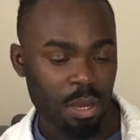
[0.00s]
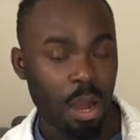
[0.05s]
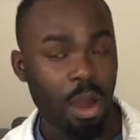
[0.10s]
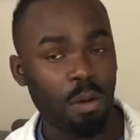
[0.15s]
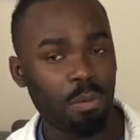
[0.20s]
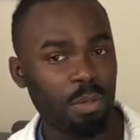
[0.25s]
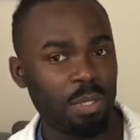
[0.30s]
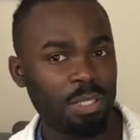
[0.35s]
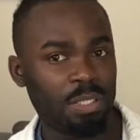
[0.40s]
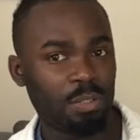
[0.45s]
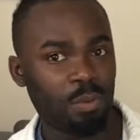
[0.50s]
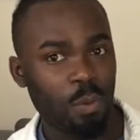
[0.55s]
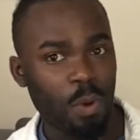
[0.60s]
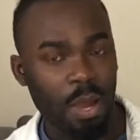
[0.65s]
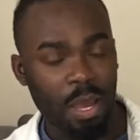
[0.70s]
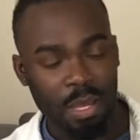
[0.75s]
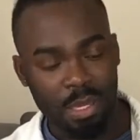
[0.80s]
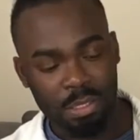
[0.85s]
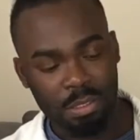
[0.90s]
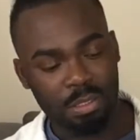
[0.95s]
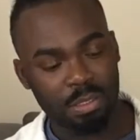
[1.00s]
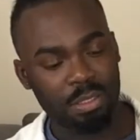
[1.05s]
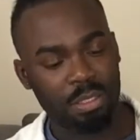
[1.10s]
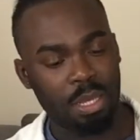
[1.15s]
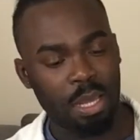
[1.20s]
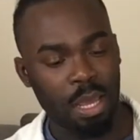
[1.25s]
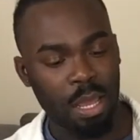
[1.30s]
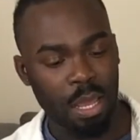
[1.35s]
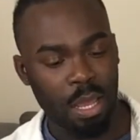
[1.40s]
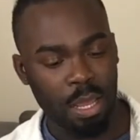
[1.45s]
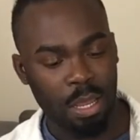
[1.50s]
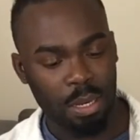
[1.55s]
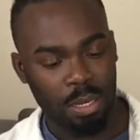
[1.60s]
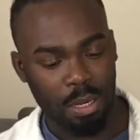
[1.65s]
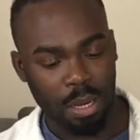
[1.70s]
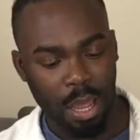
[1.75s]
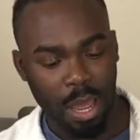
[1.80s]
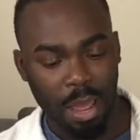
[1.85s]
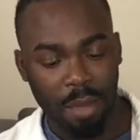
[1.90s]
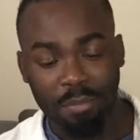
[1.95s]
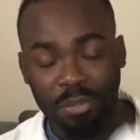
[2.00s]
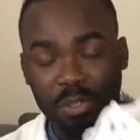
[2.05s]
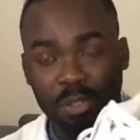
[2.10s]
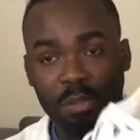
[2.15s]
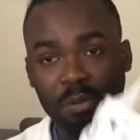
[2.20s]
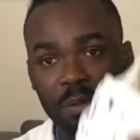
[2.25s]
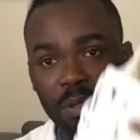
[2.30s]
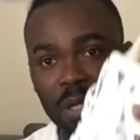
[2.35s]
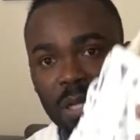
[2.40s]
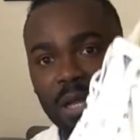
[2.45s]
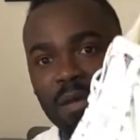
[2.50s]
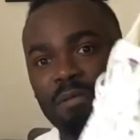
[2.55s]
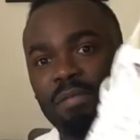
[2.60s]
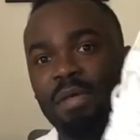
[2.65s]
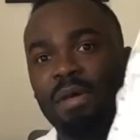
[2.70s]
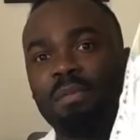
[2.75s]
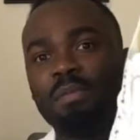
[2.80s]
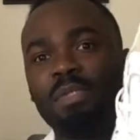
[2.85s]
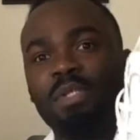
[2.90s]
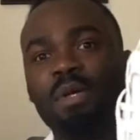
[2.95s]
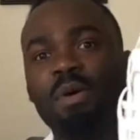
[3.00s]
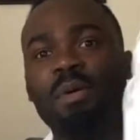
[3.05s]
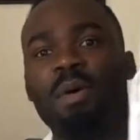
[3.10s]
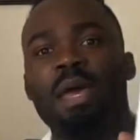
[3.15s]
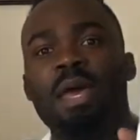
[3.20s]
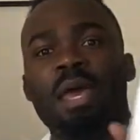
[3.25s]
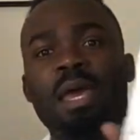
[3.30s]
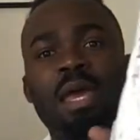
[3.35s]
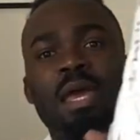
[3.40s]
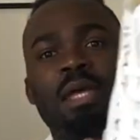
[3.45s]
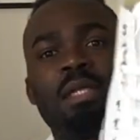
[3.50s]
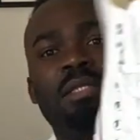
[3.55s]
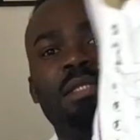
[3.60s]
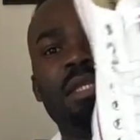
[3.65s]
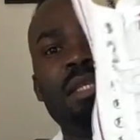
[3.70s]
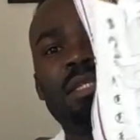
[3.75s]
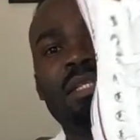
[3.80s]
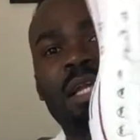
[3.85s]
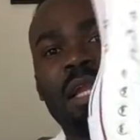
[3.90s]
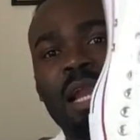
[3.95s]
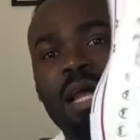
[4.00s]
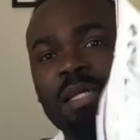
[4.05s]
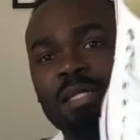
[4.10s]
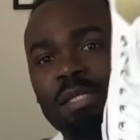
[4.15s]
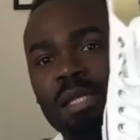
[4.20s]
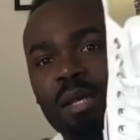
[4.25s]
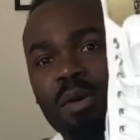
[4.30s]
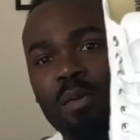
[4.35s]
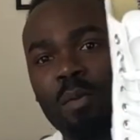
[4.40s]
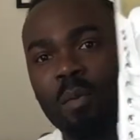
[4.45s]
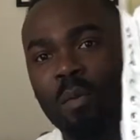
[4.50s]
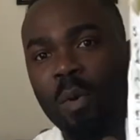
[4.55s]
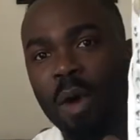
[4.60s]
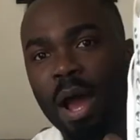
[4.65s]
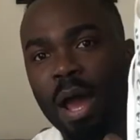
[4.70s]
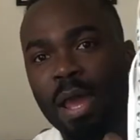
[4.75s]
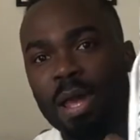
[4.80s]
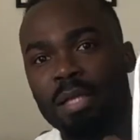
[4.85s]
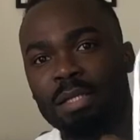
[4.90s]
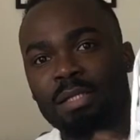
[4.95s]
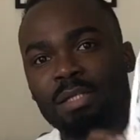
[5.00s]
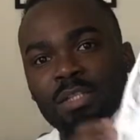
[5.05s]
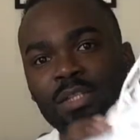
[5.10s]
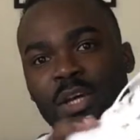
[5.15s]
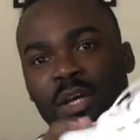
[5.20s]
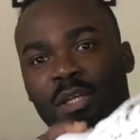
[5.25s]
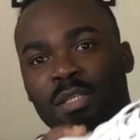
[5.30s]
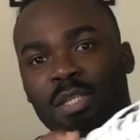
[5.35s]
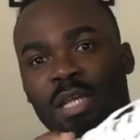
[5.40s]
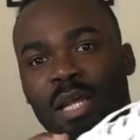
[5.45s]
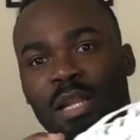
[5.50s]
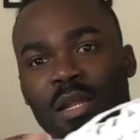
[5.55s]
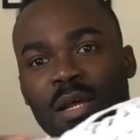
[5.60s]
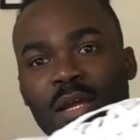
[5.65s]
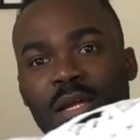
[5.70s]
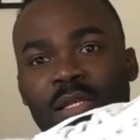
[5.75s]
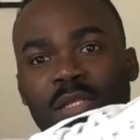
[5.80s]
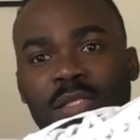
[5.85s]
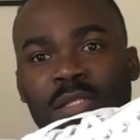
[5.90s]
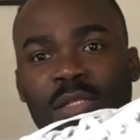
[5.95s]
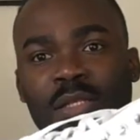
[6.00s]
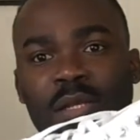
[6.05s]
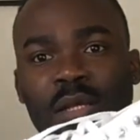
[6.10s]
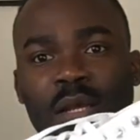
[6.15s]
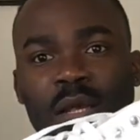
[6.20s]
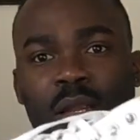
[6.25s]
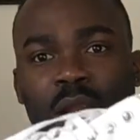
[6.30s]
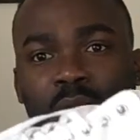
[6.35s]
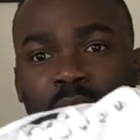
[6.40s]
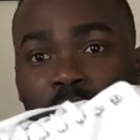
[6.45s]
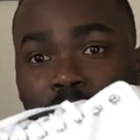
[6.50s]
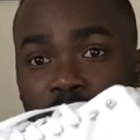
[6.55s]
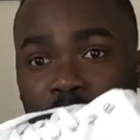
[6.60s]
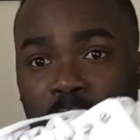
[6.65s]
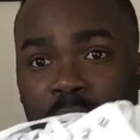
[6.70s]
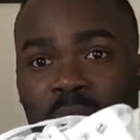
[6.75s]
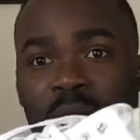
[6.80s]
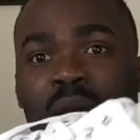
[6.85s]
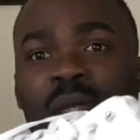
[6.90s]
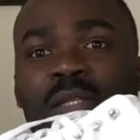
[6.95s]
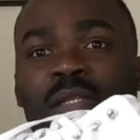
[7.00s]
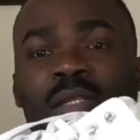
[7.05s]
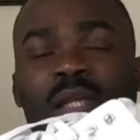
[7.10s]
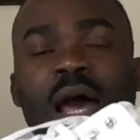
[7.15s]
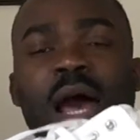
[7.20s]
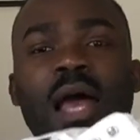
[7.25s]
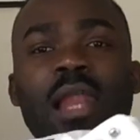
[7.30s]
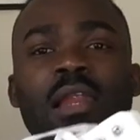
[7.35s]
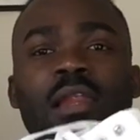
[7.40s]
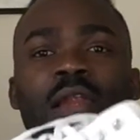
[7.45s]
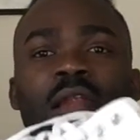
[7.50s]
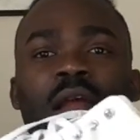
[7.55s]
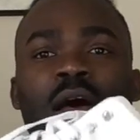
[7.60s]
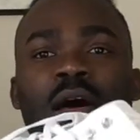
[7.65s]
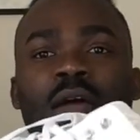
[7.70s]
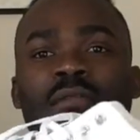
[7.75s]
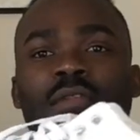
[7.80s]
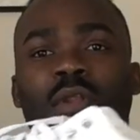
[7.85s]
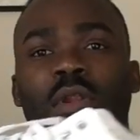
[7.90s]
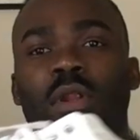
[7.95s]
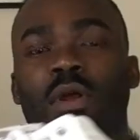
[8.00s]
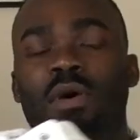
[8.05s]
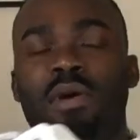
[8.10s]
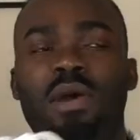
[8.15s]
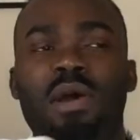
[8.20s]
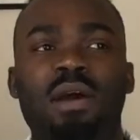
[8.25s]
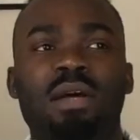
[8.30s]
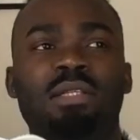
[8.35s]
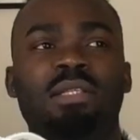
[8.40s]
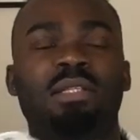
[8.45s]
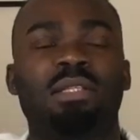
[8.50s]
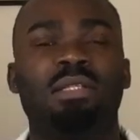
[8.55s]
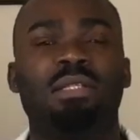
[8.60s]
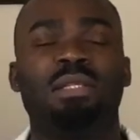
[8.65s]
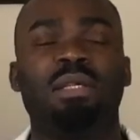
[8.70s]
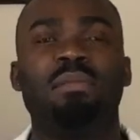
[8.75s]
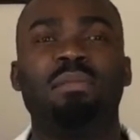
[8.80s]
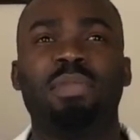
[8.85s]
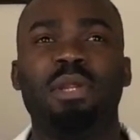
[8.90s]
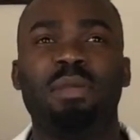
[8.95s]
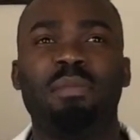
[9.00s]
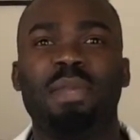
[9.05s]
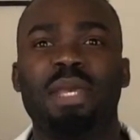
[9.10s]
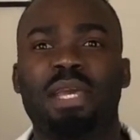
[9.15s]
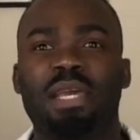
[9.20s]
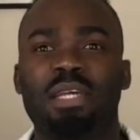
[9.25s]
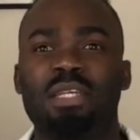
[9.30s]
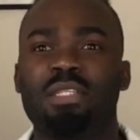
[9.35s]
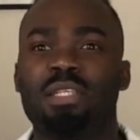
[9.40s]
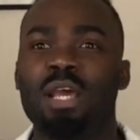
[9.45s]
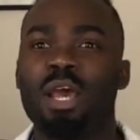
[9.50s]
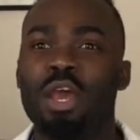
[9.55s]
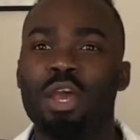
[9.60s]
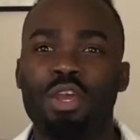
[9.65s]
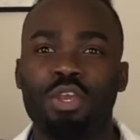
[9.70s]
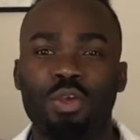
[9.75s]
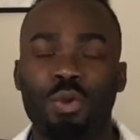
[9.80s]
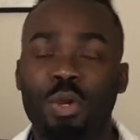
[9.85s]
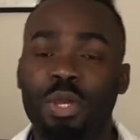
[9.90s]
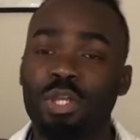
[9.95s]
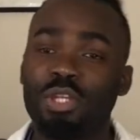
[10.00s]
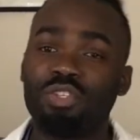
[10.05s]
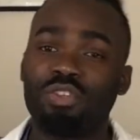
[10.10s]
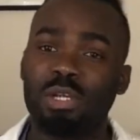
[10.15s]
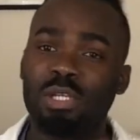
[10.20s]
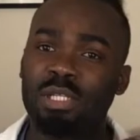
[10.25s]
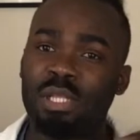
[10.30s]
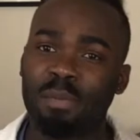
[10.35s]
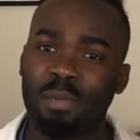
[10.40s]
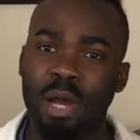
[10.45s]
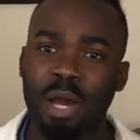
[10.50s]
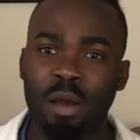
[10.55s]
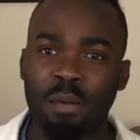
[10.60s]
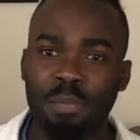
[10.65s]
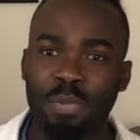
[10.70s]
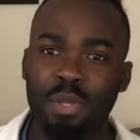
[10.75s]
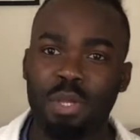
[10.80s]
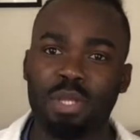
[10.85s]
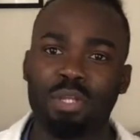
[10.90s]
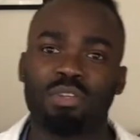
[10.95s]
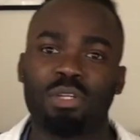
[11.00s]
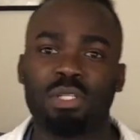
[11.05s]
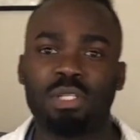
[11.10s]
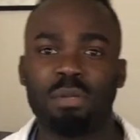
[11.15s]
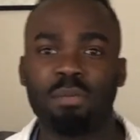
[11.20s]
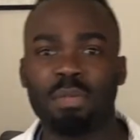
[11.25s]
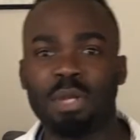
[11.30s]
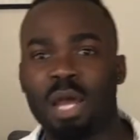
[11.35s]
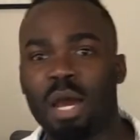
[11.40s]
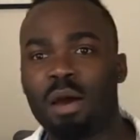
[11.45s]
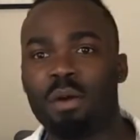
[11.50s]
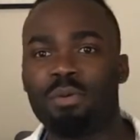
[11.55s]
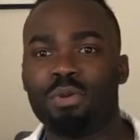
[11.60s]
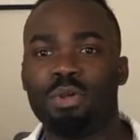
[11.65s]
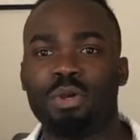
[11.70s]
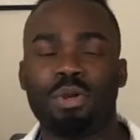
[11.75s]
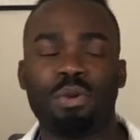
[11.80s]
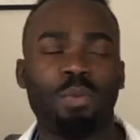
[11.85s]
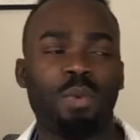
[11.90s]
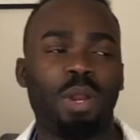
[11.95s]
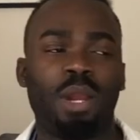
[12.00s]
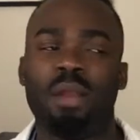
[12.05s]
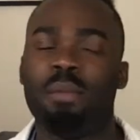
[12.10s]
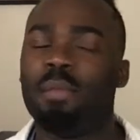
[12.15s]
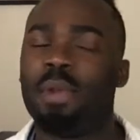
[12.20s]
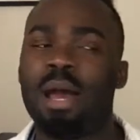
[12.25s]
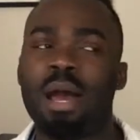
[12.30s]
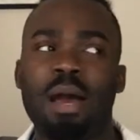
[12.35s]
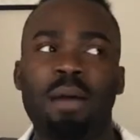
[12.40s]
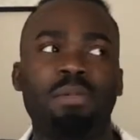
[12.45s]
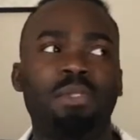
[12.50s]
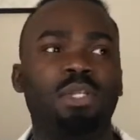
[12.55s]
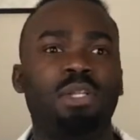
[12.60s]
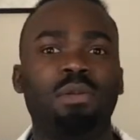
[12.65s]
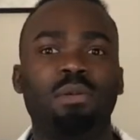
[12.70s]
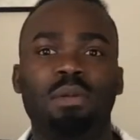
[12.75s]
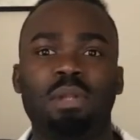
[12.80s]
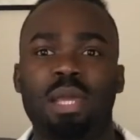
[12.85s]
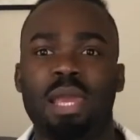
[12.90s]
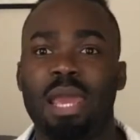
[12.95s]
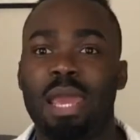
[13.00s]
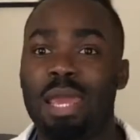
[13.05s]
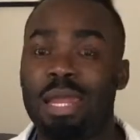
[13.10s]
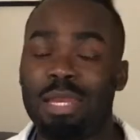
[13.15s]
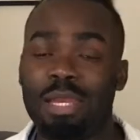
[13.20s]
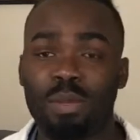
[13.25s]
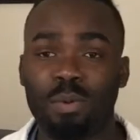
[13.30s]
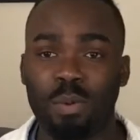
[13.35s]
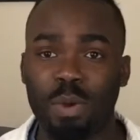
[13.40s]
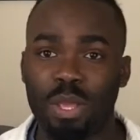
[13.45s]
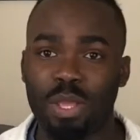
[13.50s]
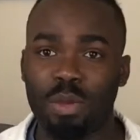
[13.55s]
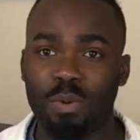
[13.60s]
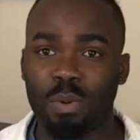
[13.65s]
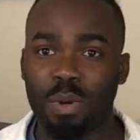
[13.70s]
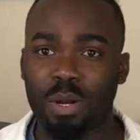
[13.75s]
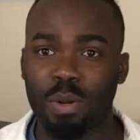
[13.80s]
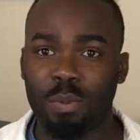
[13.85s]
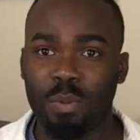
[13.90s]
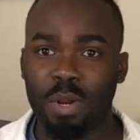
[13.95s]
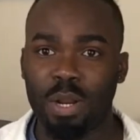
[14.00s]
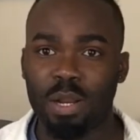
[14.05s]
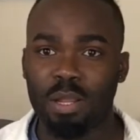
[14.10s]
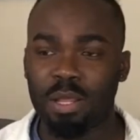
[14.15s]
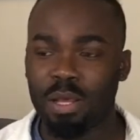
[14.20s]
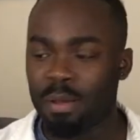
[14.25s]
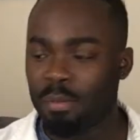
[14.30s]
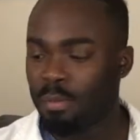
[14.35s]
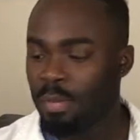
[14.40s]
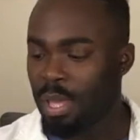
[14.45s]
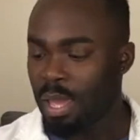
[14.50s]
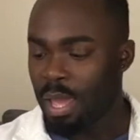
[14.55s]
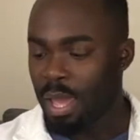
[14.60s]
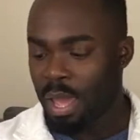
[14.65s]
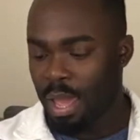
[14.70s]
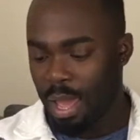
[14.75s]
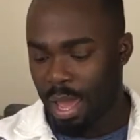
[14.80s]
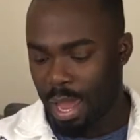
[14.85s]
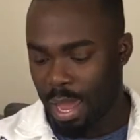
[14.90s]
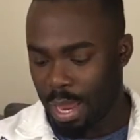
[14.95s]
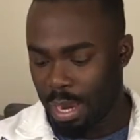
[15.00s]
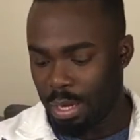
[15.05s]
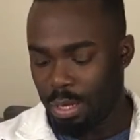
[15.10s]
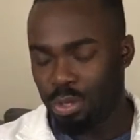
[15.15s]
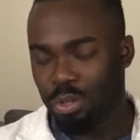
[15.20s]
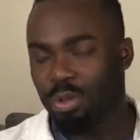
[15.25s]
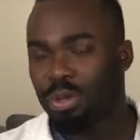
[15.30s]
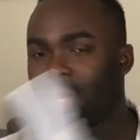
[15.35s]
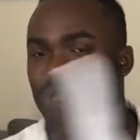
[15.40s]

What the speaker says: only twice. And I absolutely love them. So it's these classic wide Chuck Taylors, low cuts. I love the low cuts simply because you can dress them up, you can dress them down, you could wear them absolutely any way you want to wear them, and you